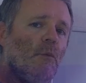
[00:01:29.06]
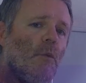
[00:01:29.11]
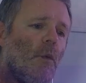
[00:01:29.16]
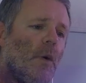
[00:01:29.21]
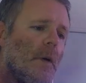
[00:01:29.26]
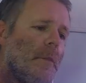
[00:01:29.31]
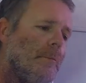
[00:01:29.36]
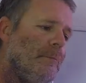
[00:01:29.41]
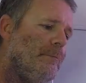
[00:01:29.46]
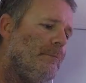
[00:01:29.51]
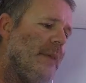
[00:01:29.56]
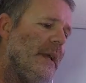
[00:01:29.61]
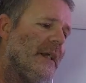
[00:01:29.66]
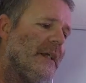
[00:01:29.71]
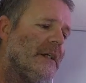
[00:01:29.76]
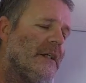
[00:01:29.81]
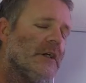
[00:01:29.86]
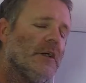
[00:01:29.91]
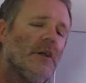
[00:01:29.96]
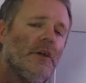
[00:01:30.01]
one
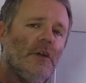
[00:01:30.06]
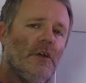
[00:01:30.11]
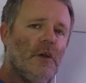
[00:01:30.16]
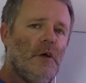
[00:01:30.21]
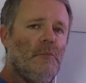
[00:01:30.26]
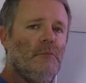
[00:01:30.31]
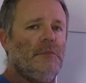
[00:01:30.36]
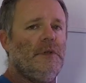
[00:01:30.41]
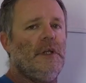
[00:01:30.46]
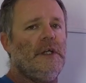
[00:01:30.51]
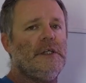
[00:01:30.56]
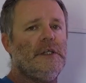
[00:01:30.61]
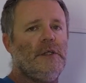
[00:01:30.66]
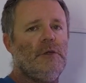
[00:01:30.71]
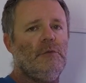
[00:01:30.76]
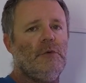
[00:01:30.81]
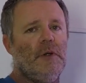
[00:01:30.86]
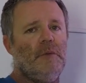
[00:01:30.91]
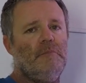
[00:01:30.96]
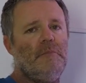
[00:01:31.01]
big clump like
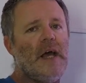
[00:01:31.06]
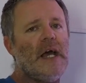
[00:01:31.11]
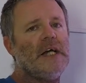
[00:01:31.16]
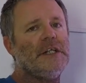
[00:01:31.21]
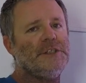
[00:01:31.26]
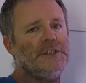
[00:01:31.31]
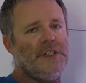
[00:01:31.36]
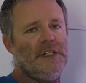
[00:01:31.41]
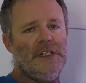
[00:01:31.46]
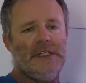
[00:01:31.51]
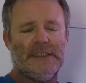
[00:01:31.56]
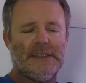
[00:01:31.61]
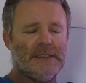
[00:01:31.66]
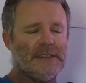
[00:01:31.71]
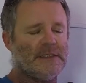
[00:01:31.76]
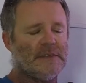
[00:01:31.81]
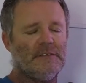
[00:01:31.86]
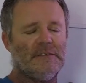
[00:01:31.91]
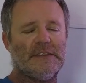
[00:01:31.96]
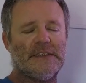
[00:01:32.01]
you would imagine.
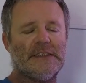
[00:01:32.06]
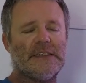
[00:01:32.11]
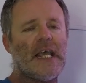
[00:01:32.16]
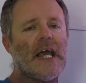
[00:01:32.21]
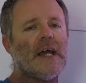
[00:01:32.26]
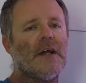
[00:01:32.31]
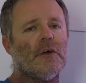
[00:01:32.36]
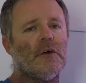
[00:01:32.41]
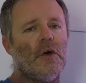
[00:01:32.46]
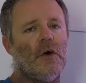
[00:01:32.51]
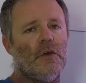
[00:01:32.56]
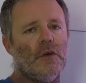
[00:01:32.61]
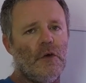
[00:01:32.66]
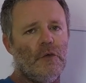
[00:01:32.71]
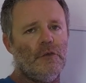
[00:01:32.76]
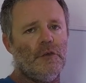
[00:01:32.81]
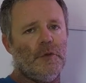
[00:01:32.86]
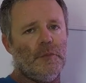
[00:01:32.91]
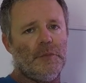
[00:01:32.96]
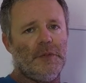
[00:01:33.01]
It's scattered all
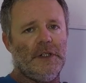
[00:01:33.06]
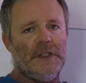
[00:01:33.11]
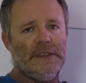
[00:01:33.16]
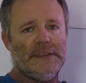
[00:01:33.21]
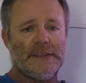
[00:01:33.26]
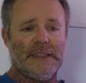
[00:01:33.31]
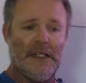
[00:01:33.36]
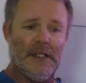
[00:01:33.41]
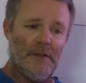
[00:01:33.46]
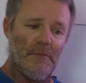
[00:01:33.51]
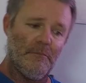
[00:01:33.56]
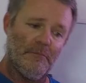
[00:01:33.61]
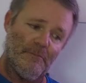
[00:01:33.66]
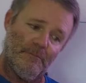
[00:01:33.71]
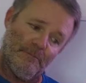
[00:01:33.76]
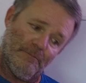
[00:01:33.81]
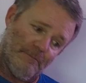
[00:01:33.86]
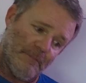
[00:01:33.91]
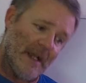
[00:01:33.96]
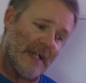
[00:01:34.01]
over the place in
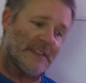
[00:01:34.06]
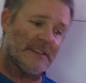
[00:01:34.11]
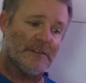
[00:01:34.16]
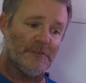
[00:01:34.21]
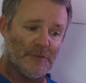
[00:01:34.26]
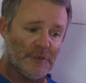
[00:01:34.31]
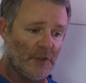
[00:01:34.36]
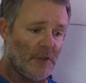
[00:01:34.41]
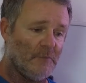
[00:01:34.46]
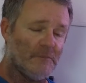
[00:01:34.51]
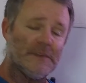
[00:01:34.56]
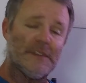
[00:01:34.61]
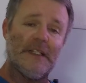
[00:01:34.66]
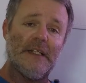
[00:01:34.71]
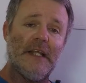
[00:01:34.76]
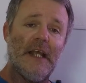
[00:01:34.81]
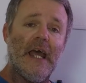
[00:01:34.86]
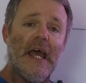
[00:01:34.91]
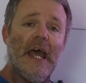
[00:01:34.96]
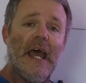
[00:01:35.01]
massive clumps,
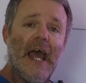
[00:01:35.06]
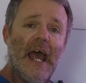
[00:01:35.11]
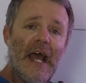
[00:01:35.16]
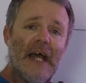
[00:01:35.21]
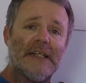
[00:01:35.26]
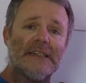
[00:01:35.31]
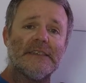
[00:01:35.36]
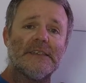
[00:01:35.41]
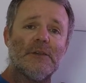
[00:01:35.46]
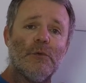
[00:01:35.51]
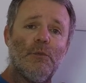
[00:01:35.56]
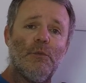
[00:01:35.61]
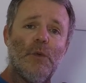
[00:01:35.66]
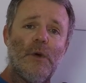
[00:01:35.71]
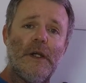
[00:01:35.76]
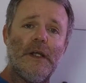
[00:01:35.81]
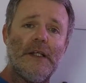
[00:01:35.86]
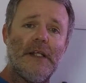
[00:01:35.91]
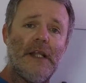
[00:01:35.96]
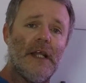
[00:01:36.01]
and as the
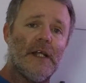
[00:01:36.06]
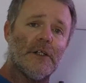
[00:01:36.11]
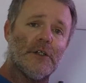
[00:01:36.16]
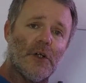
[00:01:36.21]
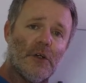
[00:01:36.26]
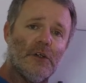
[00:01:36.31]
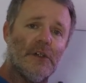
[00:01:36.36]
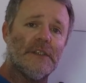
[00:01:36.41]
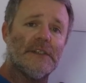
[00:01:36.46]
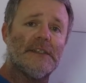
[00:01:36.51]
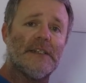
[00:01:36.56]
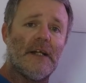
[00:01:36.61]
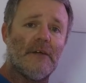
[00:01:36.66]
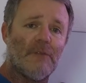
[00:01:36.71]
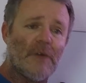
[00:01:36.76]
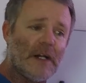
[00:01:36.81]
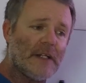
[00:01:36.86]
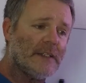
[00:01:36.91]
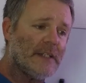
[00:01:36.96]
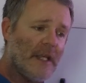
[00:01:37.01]
wind and currents
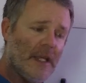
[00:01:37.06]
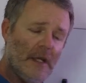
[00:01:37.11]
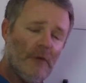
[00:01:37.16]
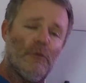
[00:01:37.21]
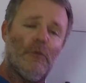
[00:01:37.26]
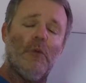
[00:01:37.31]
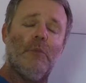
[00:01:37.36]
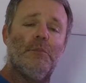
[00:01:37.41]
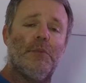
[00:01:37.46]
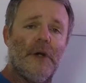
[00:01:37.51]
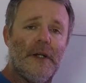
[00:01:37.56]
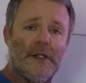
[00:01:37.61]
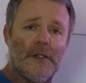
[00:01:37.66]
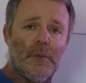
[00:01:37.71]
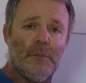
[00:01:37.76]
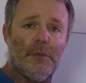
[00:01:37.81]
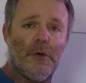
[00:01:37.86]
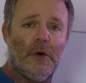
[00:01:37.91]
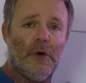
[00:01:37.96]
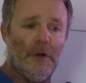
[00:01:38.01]
direct it, it will break
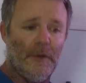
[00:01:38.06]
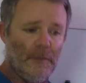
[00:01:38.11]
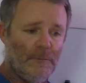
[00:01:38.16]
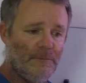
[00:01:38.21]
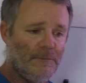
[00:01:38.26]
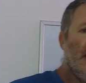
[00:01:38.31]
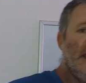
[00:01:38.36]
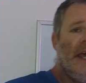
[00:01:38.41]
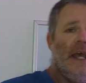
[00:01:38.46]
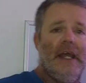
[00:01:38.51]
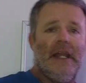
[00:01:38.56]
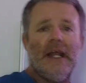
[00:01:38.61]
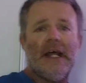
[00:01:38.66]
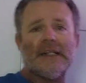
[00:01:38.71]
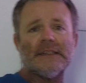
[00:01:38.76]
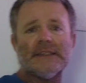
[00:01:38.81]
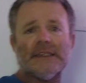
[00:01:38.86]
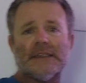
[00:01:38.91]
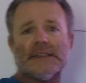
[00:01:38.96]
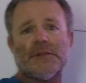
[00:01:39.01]
apart. And
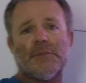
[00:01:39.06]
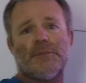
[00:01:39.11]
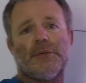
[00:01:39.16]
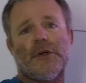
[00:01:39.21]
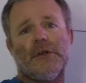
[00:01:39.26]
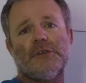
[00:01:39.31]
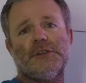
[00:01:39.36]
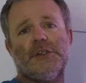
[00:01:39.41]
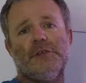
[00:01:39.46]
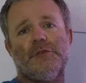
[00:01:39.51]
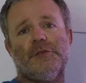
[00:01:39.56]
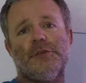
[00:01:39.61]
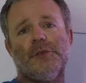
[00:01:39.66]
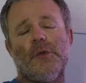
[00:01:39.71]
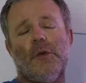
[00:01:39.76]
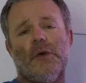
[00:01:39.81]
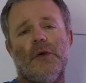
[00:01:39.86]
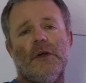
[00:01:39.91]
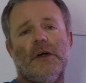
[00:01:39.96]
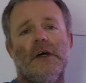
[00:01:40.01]
as it's approaching
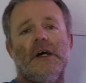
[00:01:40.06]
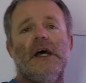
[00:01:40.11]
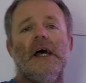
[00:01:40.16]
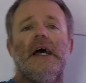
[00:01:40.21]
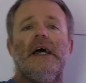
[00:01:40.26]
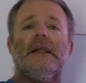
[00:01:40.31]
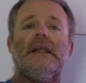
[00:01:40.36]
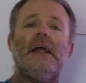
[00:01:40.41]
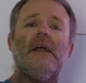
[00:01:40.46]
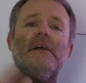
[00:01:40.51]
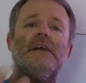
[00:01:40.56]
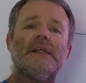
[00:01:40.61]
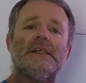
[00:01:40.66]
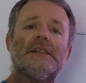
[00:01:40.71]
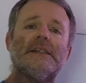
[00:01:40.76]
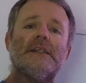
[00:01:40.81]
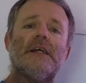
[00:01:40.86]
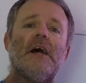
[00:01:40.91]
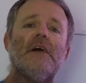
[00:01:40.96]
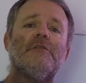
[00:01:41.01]
Florida, they're
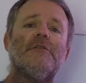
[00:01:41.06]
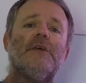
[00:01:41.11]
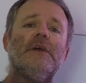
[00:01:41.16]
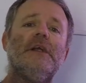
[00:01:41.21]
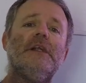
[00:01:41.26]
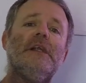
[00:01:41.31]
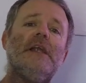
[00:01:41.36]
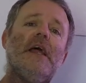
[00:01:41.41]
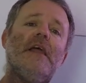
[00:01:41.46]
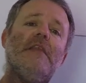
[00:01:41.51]
discovering